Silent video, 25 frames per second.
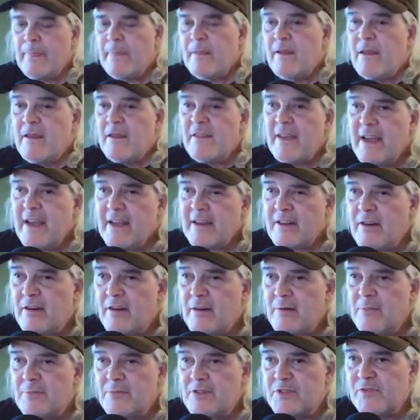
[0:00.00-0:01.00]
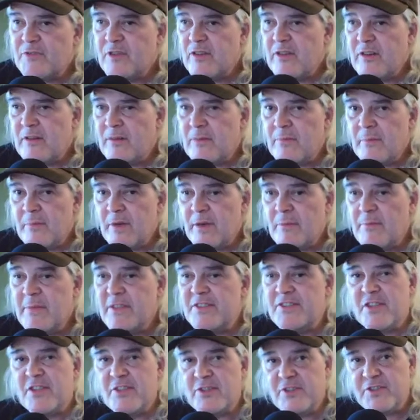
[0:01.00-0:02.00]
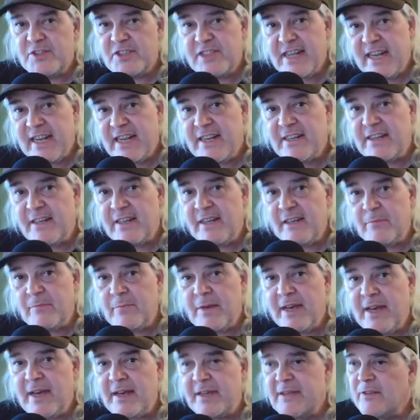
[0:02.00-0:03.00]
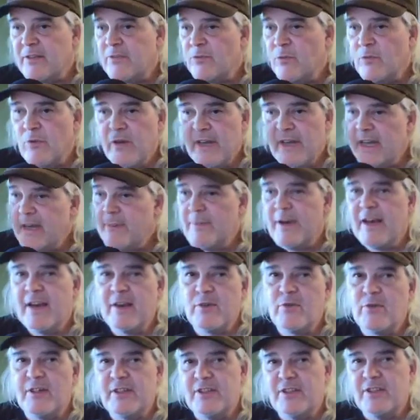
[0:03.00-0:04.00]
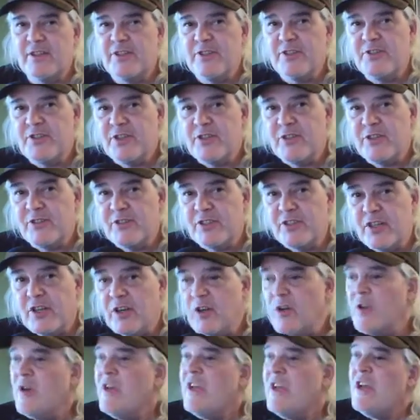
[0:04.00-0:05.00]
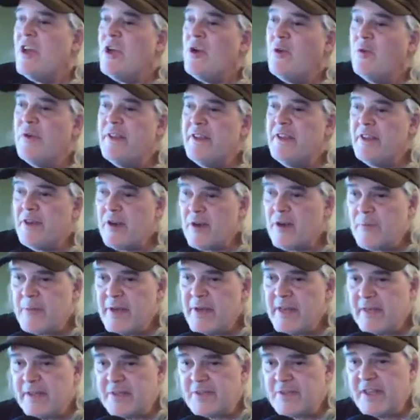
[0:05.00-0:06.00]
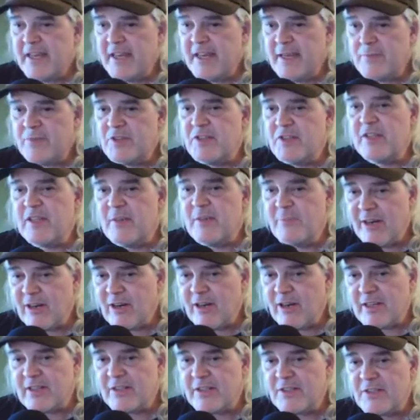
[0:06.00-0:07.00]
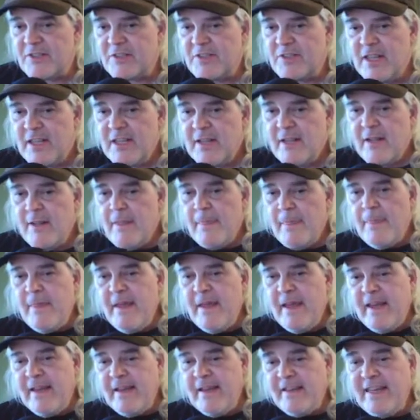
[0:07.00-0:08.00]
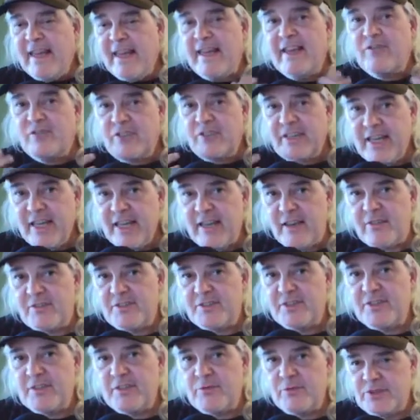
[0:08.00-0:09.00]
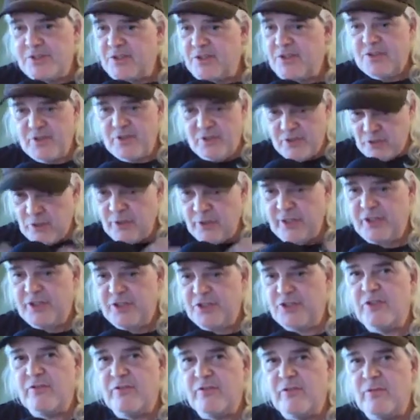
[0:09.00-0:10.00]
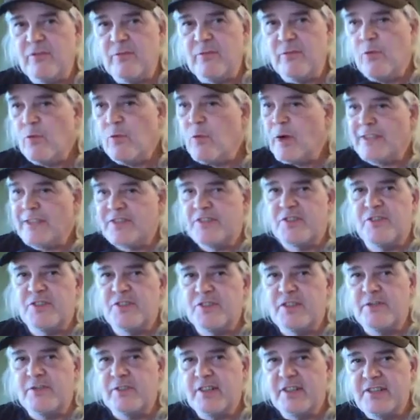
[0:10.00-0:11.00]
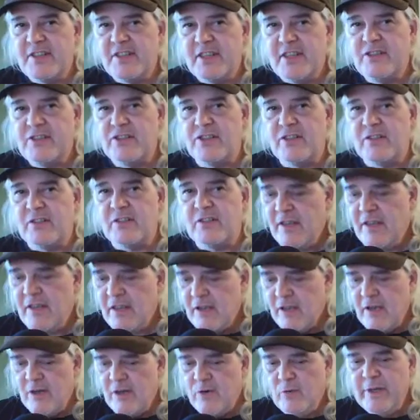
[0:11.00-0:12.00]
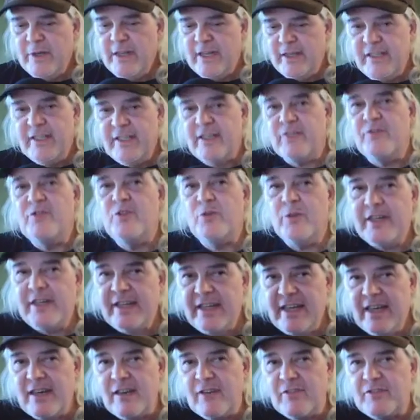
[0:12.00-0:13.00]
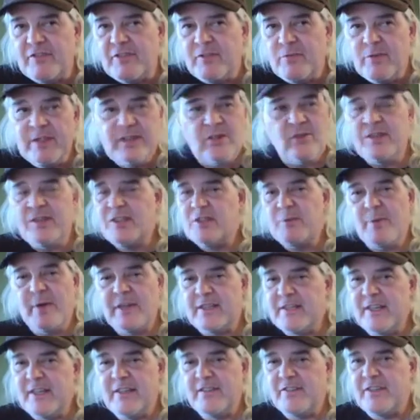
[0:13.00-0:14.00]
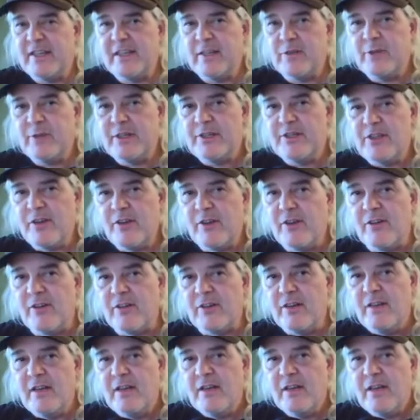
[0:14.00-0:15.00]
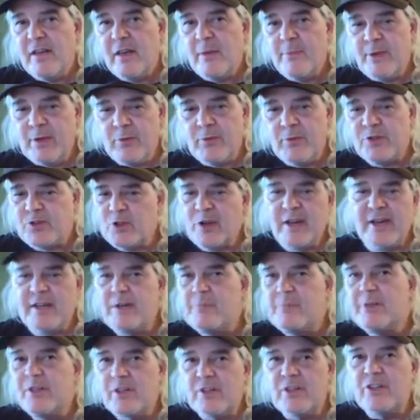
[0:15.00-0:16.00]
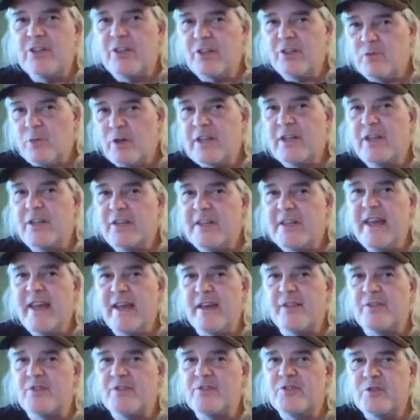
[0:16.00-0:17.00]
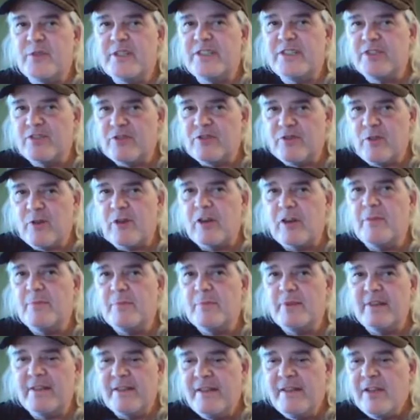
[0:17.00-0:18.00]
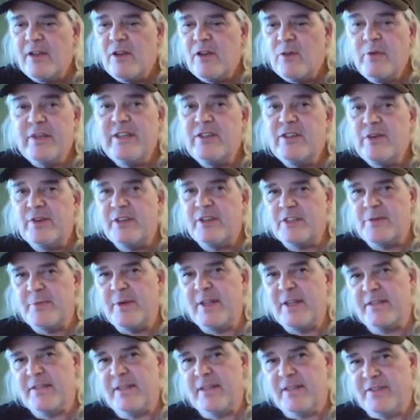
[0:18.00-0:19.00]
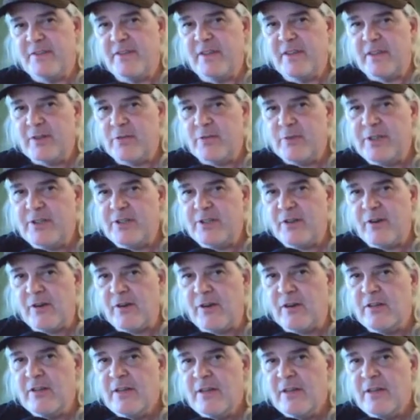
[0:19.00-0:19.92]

That comes from a misunderstanding way back when, hundreds of years ago. When the Europeans came to the Americas, they gave gifts. It was just a tradition from Western civilization. We give you a gift, and we don't expect anything in return. We're trying to build goodwill. Yeah, there's reasons for it, but we don't expect anything in return.